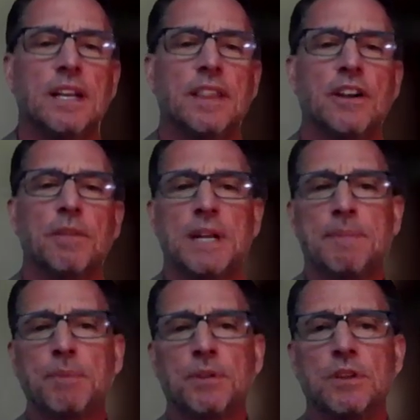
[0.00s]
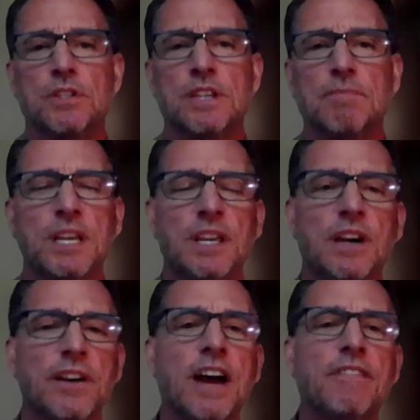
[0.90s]
There are people using
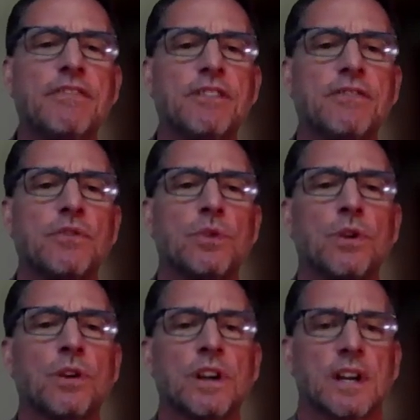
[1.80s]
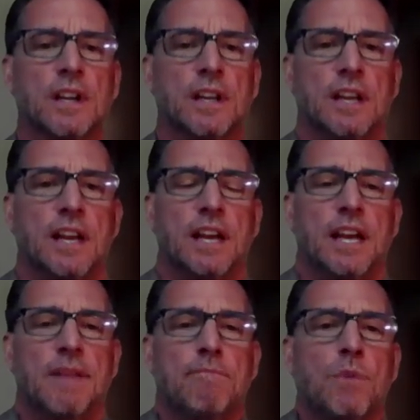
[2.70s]
PRF for
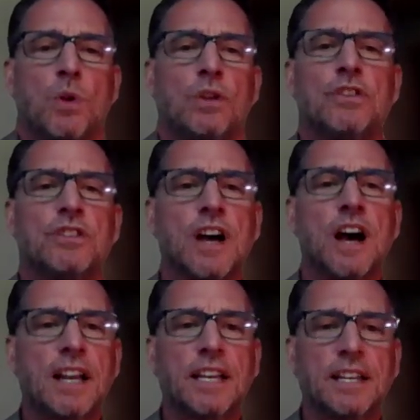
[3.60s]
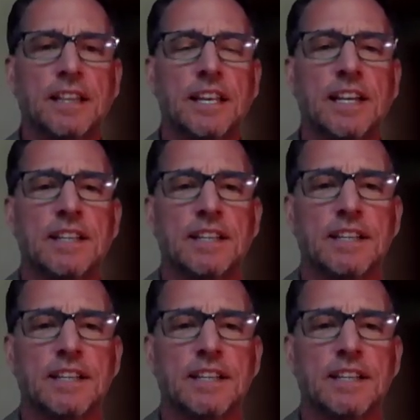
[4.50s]
a molar socket that